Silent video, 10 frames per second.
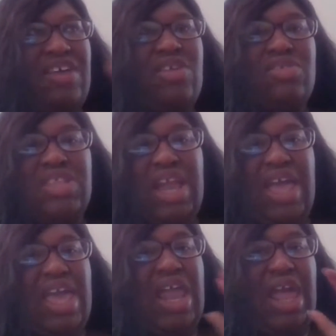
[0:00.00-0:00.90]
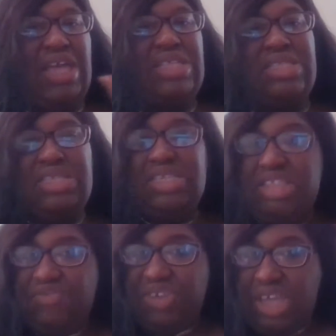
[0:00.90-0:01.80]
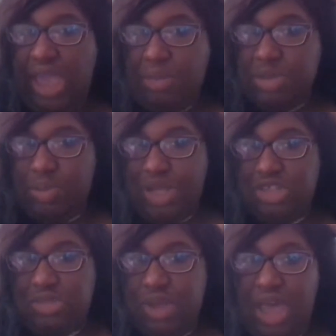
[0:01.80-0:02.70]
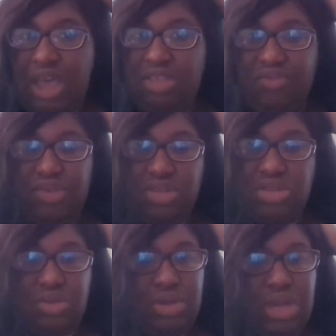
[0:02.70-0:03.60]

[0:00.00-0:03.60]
I noticed that I had like different gap spaces behind the frontal,